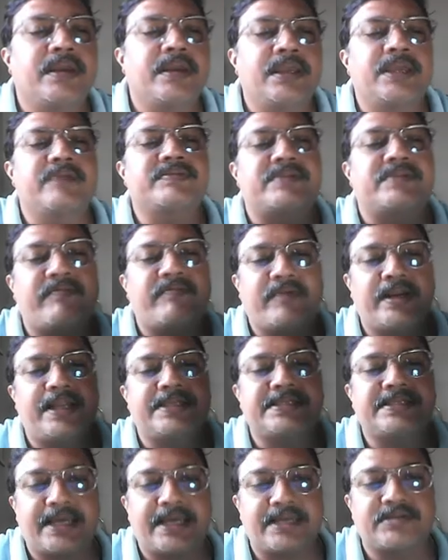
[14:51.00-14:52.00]
If someone
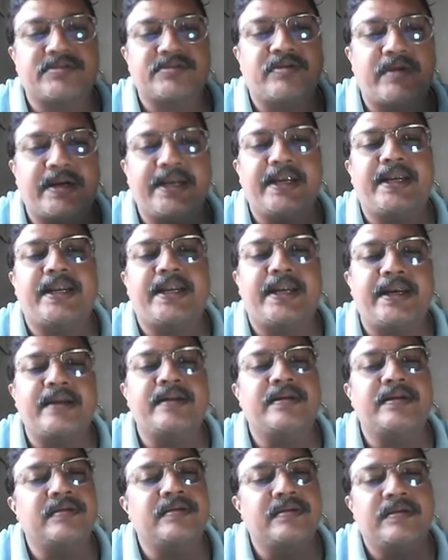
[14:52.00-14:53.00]
else has already
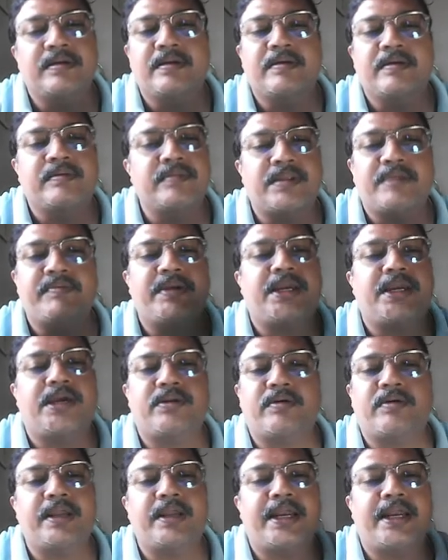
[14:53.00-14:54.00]
done, then we
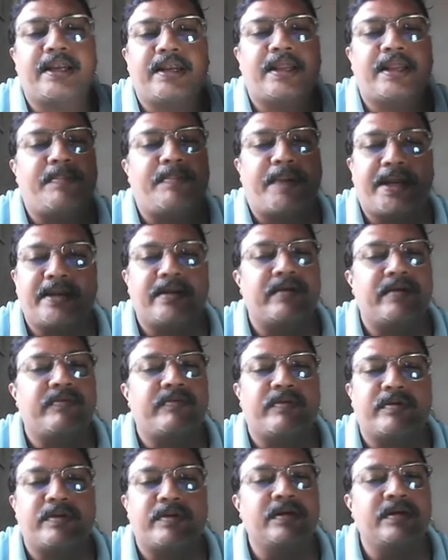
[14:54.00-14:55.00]
cannot get a patent
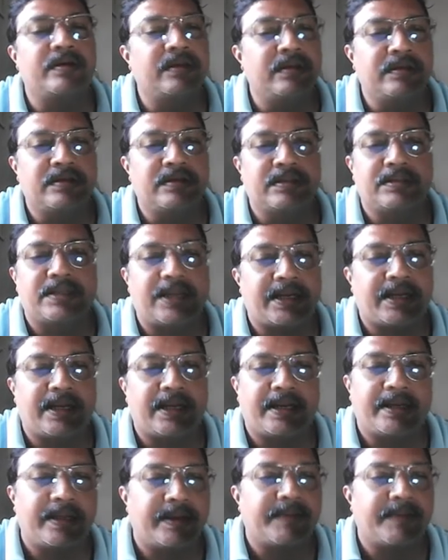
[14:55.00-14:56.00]
for that
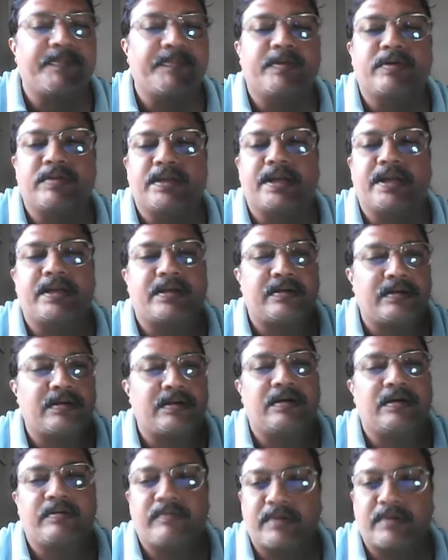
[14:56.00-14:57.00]
idea or that
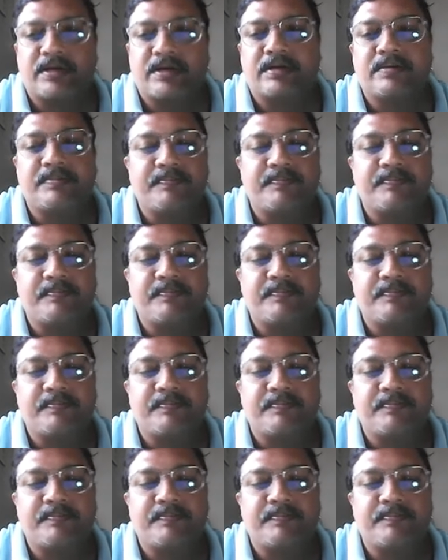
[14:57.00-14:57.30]
work.